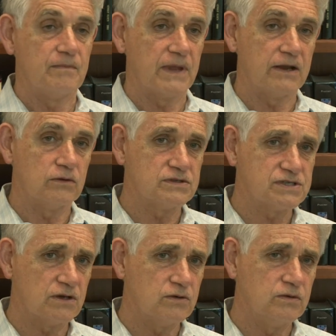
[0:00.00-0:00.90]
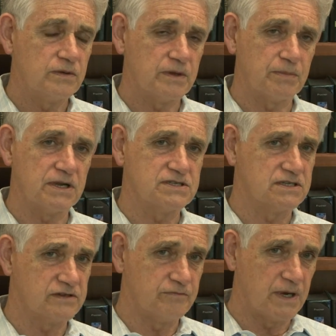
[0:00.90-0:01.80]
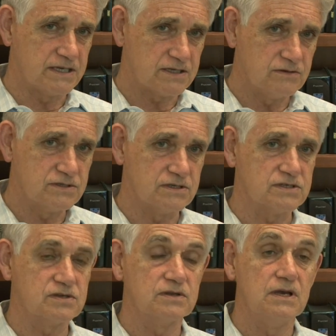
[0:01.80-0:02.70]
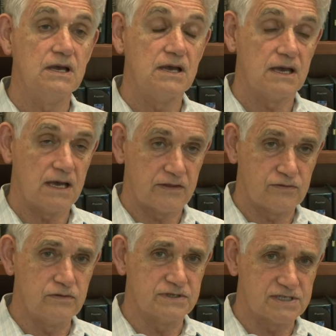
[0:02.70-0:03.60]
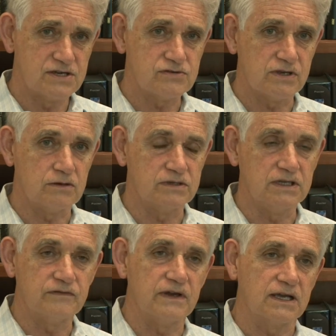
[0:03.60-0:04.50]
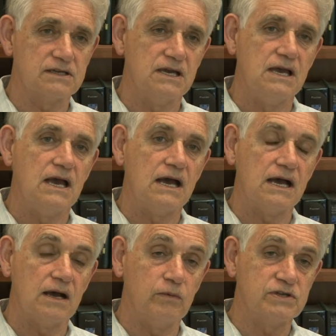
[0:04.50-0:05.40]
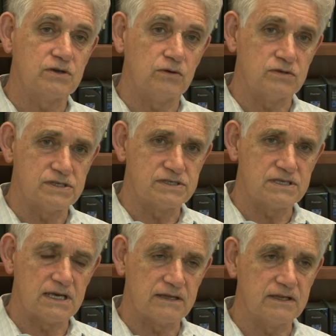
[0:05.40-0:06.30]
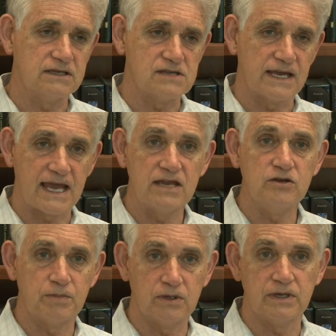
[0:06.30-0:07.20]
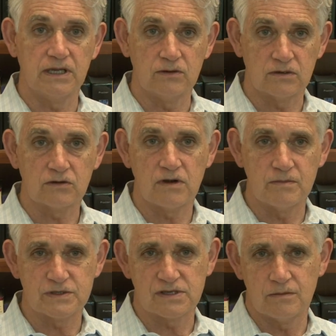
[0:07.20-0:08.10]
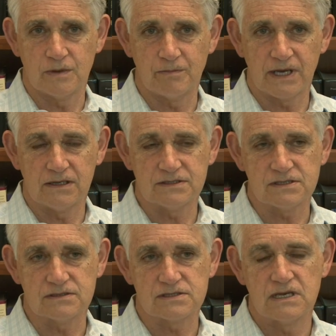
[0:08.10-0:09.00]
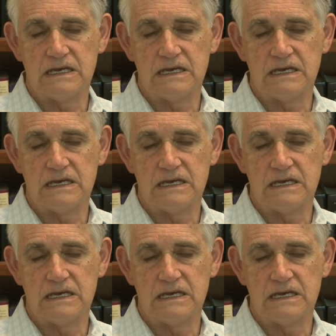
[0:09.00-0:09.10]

and also the process of mitosis through the centriole defect, which causes things like aneuploidy or chromosome imbalances.